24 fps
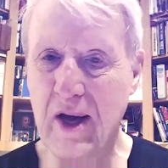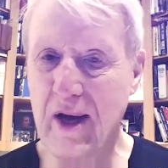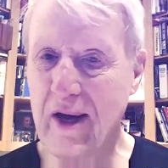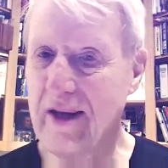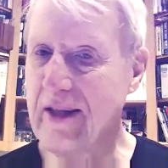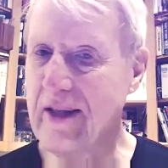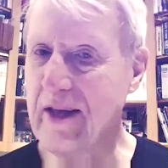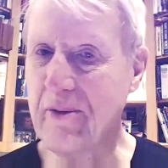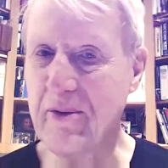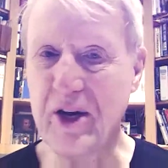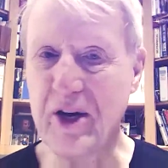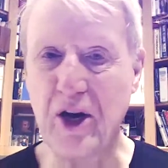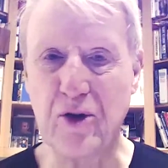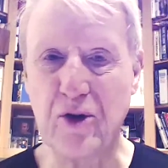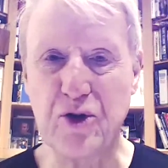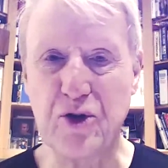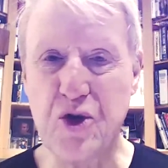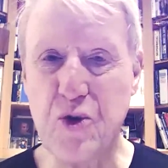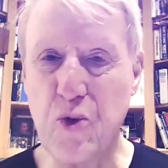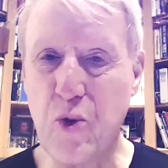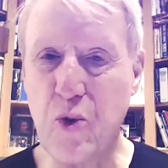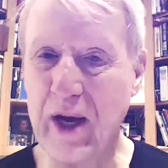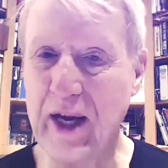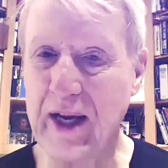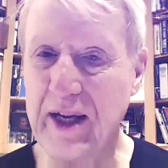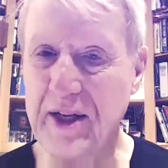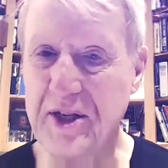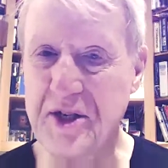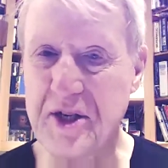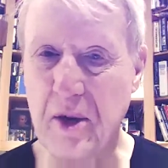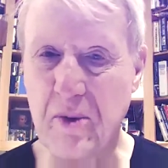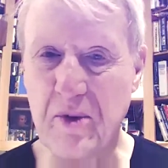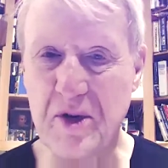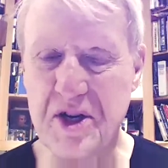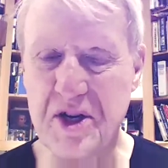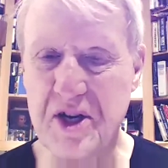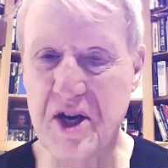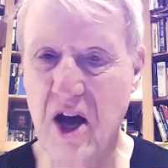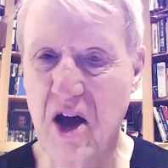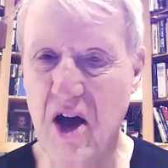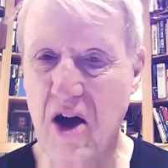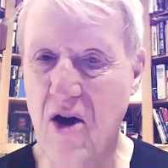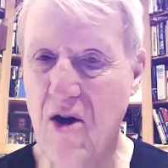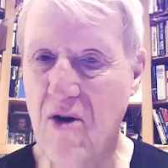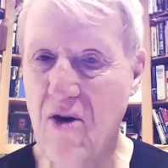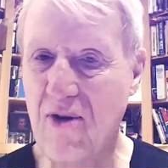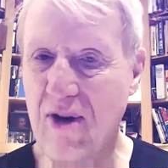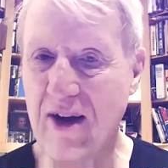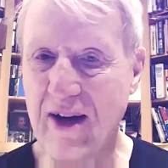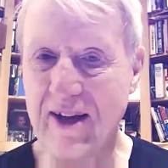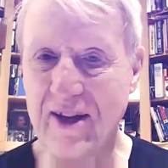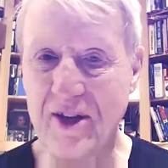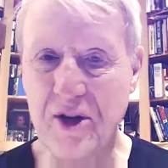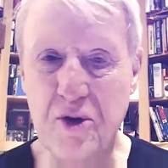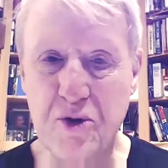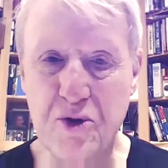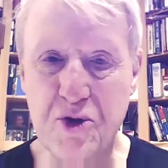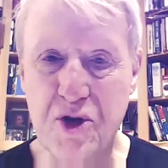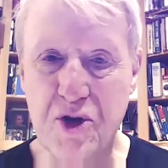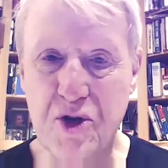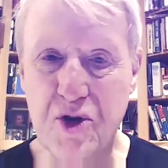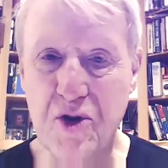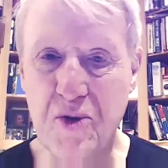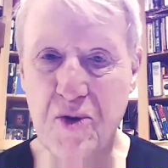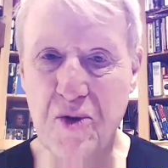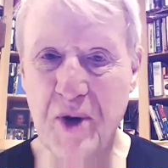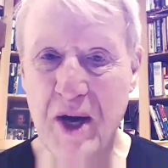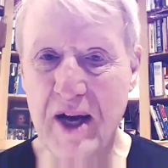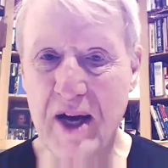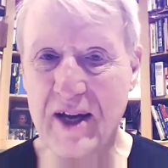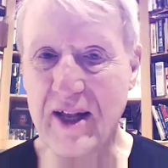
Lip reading: There were no tweets. There was no YouTube.